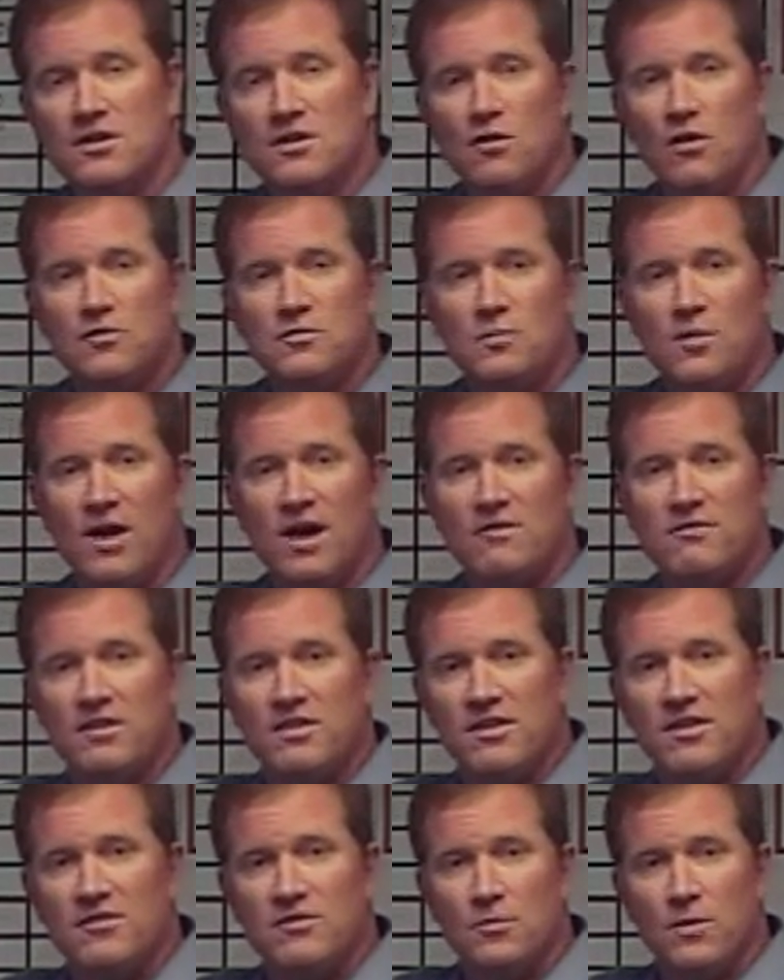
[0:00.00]
in gross
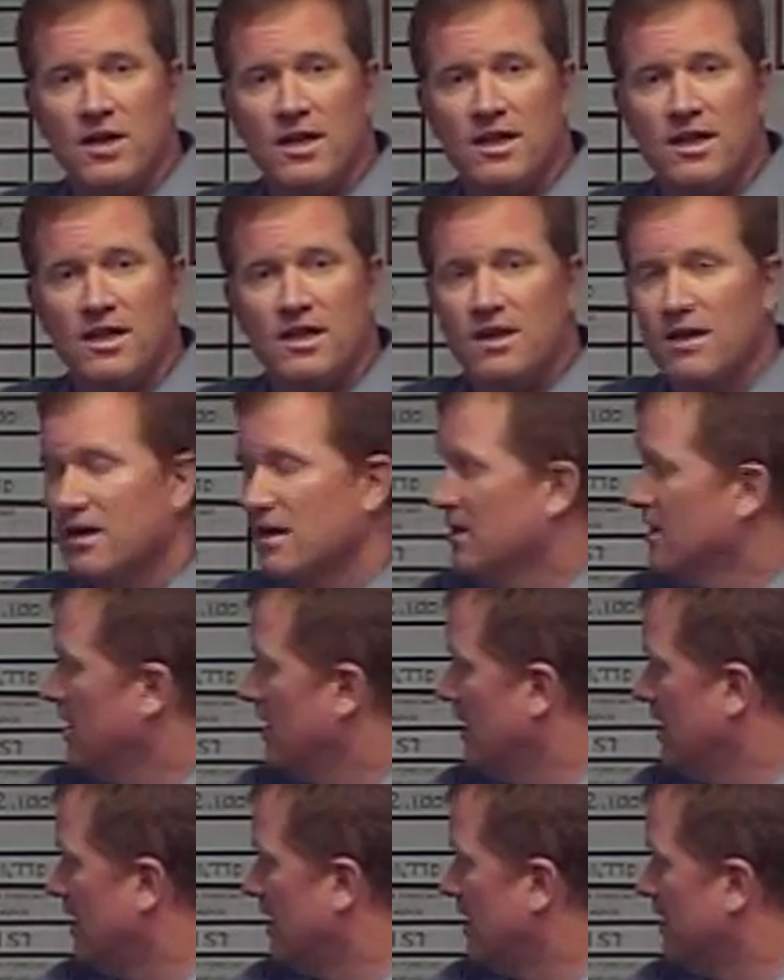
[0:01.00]
profit this week.
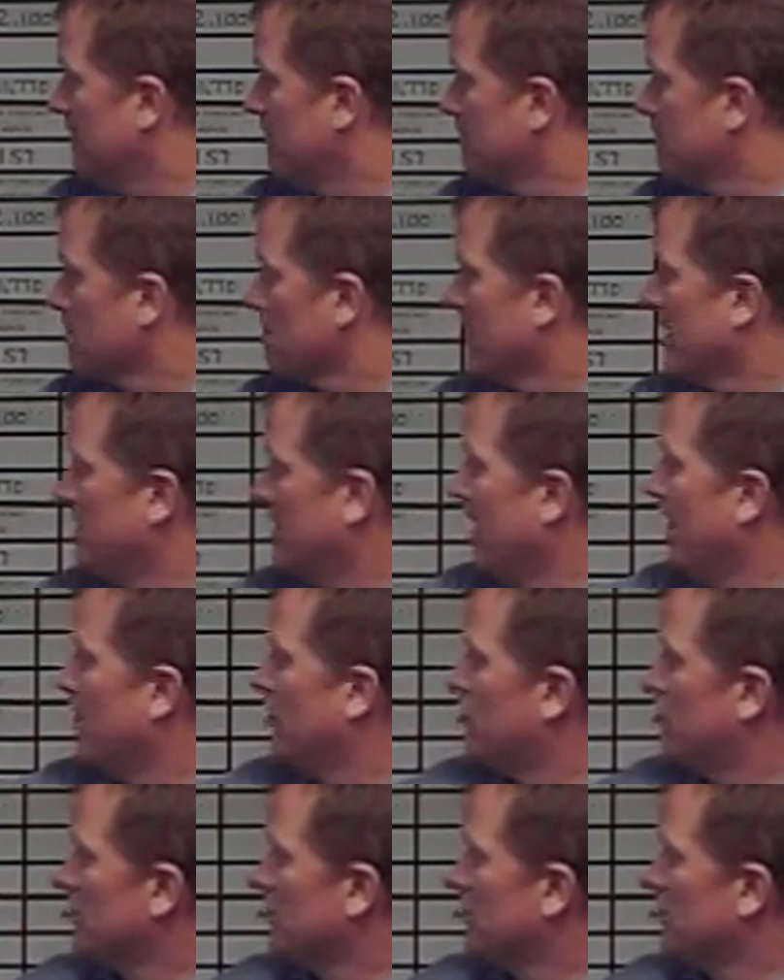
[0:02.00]
Now,